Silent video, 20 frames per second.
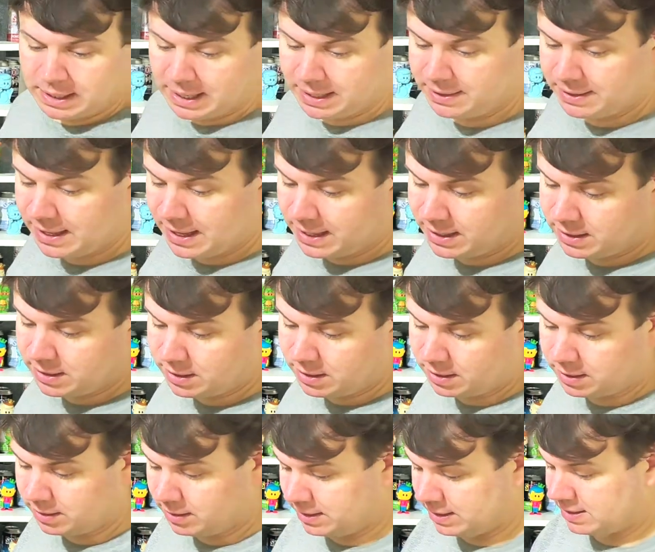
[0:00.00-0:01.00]
And
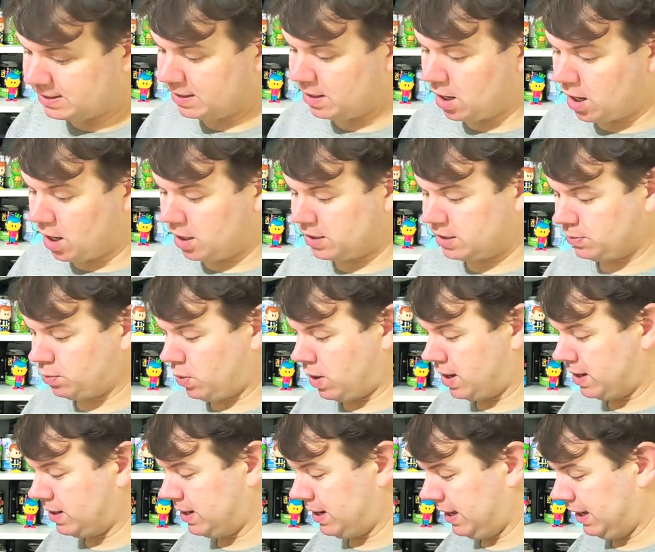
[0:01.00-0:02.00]
then this last
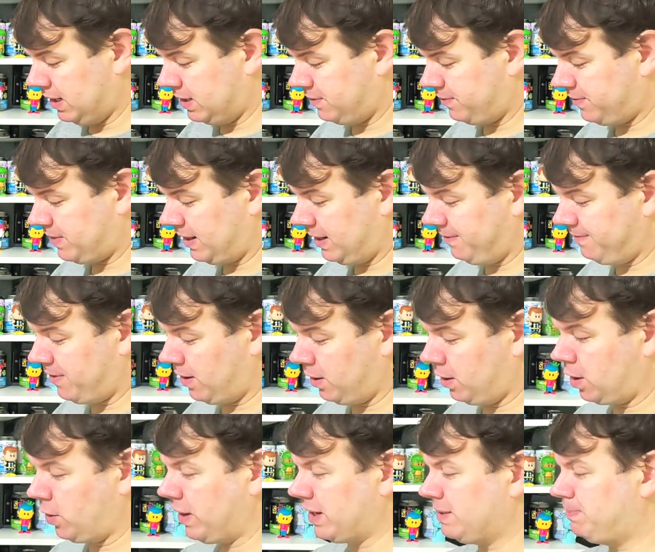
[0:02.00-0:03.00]
one is Freddy
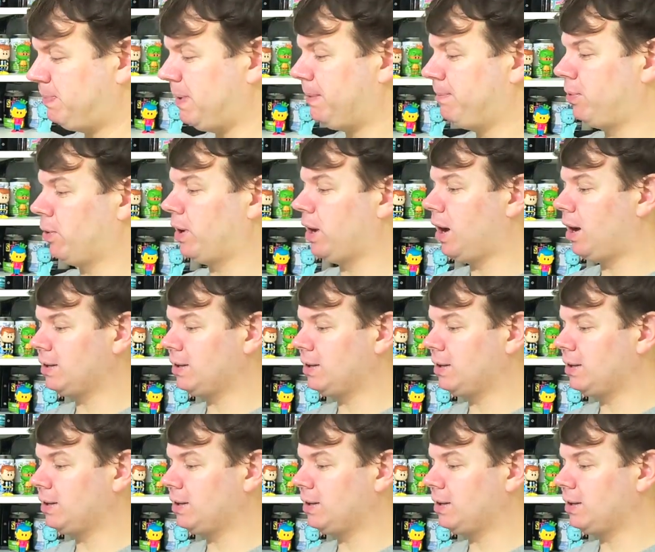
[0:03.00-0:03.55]
Funko as Big Boy.